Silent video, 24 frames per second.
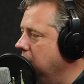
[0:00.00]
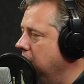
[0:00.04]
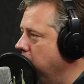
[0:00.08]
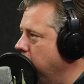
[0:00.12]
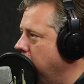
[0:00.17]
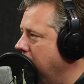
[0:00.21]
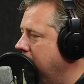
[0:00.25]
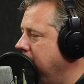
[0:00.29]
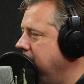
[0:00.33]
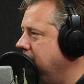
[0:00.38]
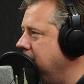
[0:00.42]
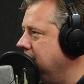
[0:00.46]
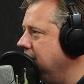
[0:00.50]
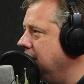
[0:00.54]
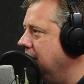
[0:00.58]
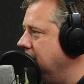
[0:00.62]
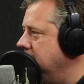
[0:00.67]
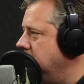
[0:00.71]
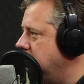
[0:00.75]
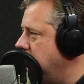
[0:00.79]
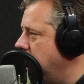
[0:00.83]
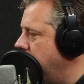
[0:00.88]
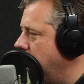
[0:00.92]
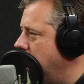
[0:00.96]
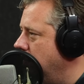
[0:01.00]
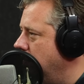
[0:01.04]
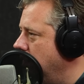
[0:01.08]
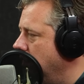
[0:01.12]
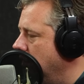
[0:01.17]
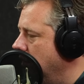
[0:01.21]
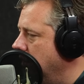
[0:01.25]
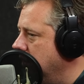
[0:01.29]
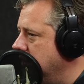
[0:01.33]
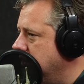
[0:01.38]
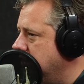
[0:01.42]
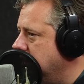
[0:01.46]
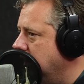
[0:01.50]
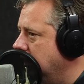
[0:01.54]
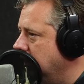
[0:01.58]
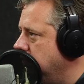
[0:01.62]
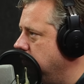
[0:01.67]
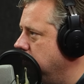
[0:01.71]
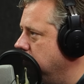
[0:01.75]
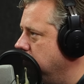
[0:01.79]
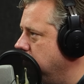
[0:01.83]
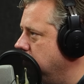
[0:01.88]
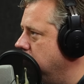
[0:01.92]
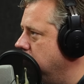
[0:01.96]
when he did that interview on international